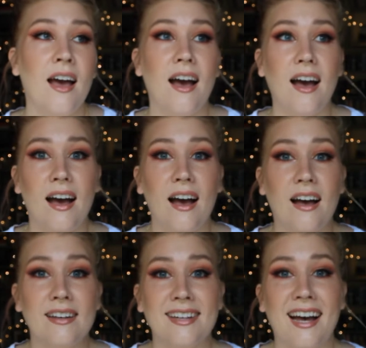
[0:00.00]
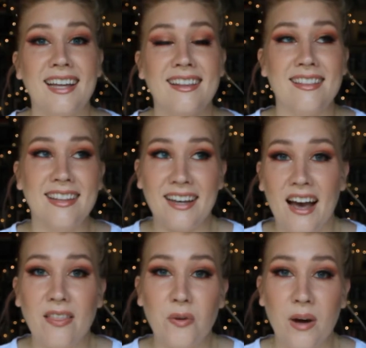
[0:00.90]
The
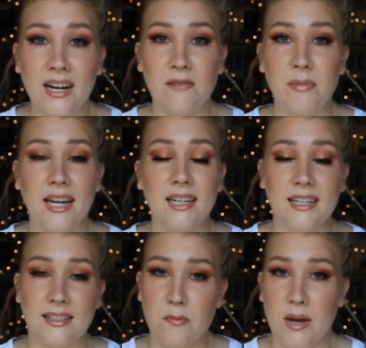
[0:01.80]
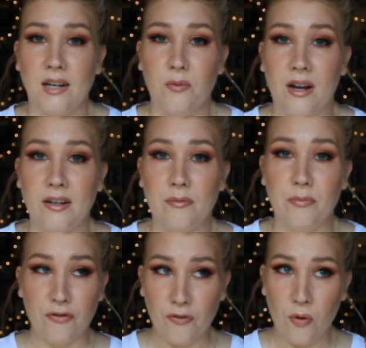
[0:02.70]
other one I made, because I made one
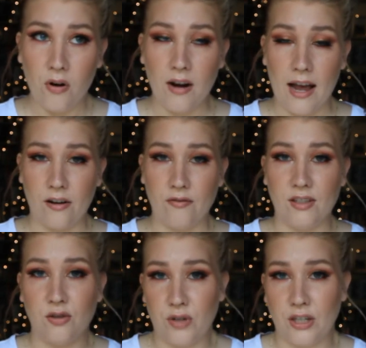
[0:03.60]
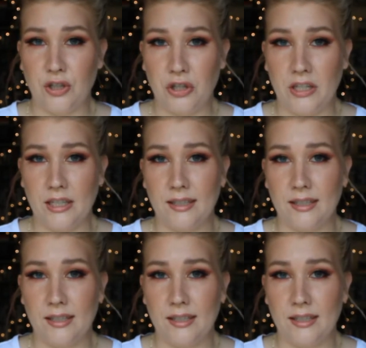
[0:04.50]
before out of a stretchy